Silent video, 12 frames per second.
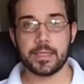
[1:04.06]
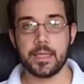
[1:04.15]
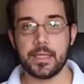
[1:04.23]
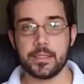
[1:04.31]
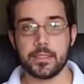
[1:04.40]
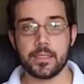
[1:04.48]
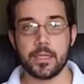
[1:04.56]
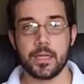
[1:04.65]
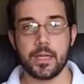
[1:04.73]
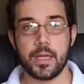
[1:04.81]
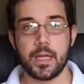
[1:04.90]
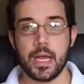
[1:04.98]
list,
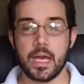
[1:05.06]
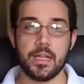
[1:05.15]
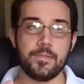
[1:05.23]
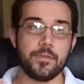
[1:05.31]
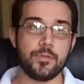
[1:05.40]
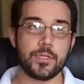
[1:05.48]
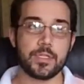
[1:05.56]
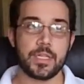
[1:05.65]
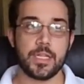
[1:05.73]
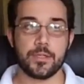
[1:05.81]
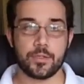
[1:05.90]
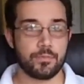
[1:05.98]
and if you just
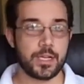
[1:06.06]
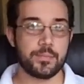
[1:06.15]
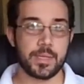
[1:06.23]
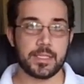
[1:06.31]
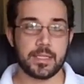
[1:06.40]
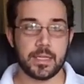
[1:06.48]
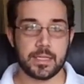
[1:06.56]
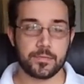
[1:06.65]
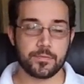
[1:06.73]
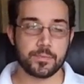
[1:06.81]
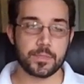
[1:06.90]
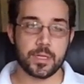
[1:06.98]
teach the regimented list
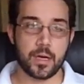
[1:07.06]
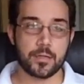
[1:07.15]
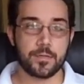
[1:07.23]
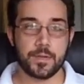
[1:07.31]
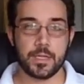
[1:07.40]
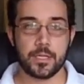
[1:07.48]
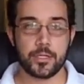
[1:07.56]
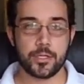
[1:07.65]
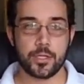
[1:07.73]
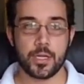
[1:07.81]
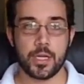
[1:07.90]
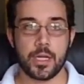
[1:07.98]
from start to finish,
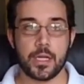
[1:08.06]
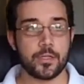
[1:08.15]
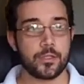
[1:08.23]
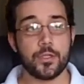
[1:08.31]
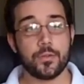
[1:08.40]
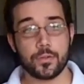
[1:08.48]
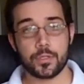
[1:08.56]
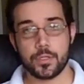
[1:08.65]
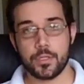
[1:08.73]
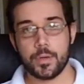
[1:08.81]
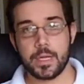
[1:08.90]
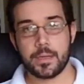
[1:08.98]
students can
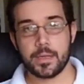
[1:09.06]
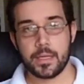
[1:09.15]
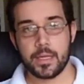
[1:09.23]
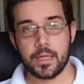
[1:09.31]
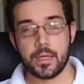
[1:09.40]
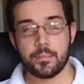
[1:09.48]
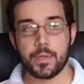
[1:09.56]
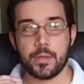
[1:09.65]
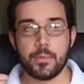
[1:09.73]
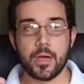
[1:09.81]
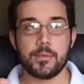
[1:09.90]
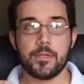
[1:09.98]
do it. But the
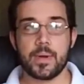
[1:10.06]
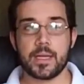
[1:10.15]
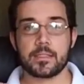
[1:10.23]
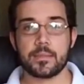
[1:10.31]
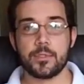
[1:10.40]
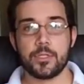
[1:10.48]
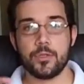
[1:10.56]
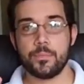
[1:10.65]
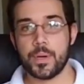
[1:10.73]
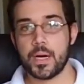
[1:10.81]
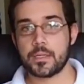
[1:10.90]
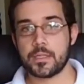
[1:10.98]
moment you ask them to do
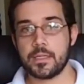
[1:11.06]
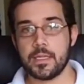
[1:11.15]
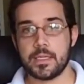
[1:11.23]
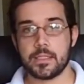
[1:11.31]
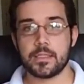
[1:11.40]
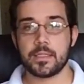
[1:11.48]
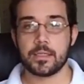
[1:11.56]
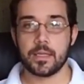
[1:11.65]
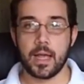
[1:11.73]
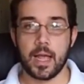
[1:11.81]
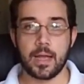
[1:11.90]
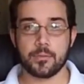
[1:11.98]
part of the list
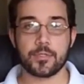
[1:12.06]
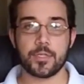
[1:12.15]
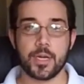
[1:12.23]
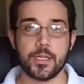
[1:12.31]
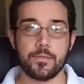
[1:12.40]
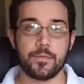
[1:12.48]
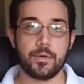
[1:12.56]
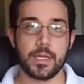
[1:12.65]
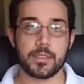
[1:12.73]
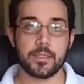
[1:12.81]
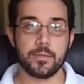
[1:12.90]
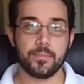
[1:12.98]
outside of the rest
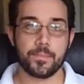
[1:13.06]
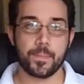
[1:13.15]
of them,